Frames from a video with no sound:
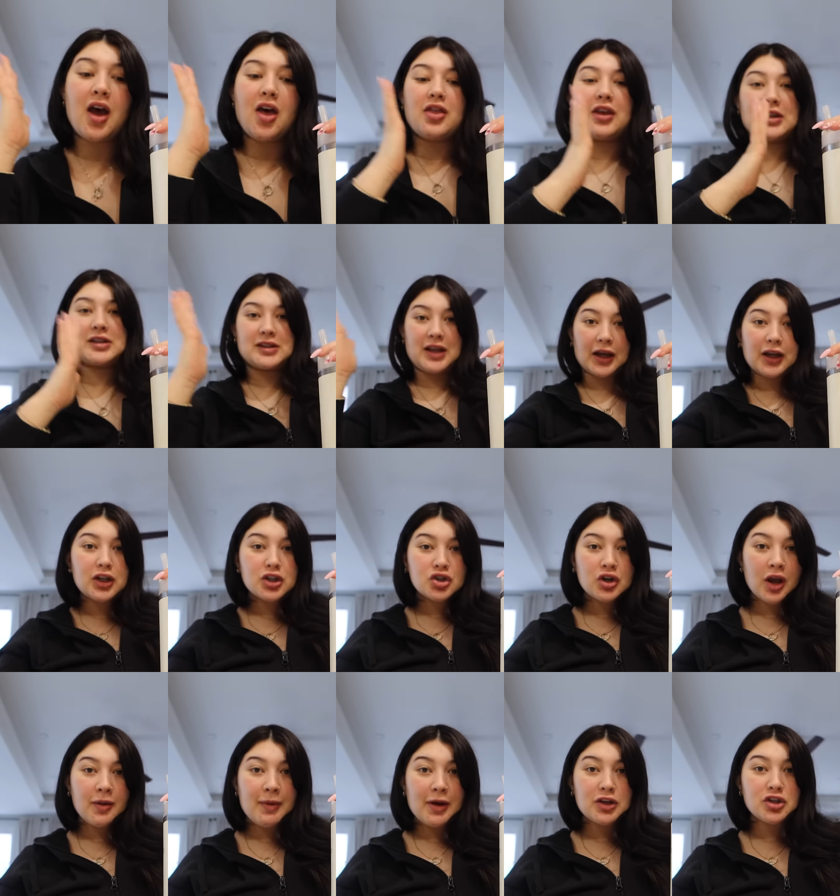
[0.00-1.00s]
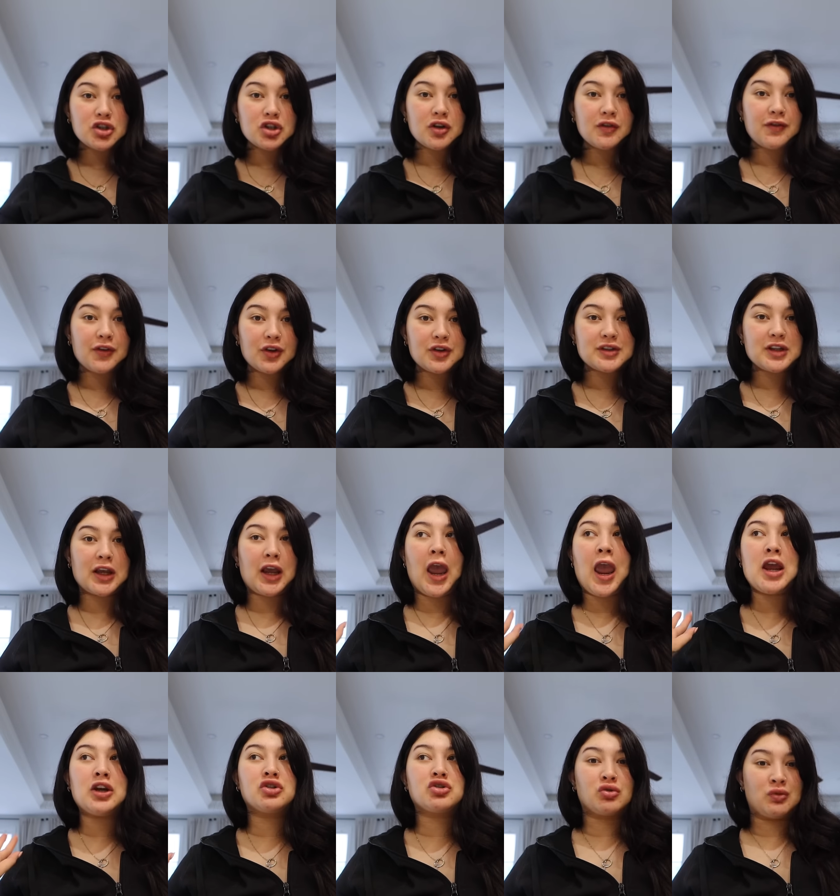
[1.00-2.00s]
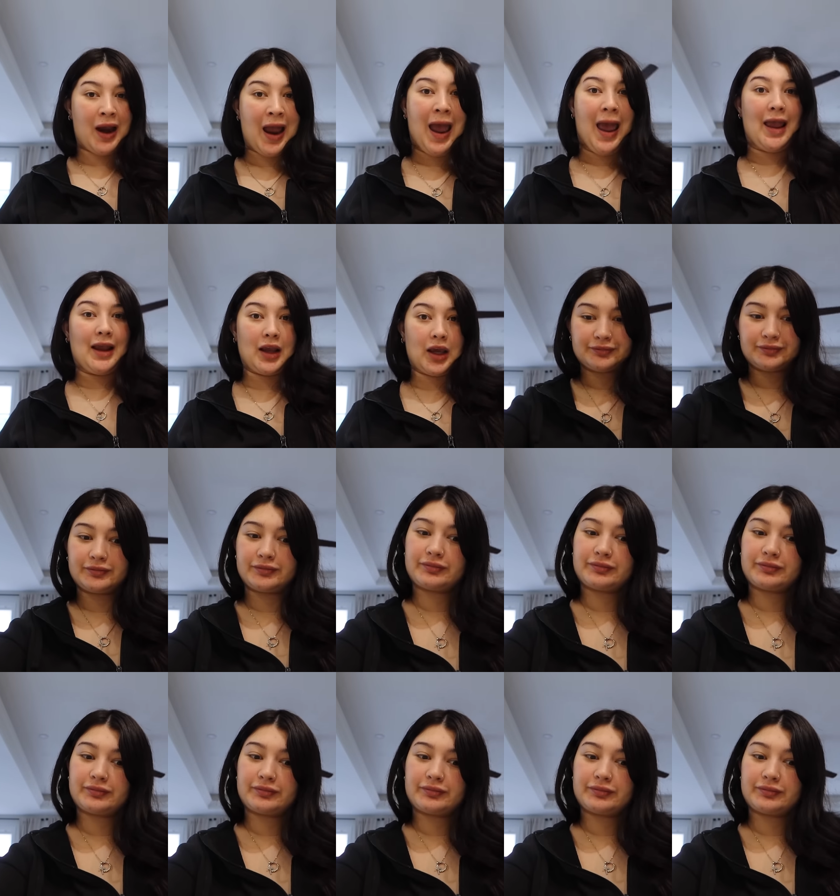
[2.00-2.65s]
The second trimester feels like a drag.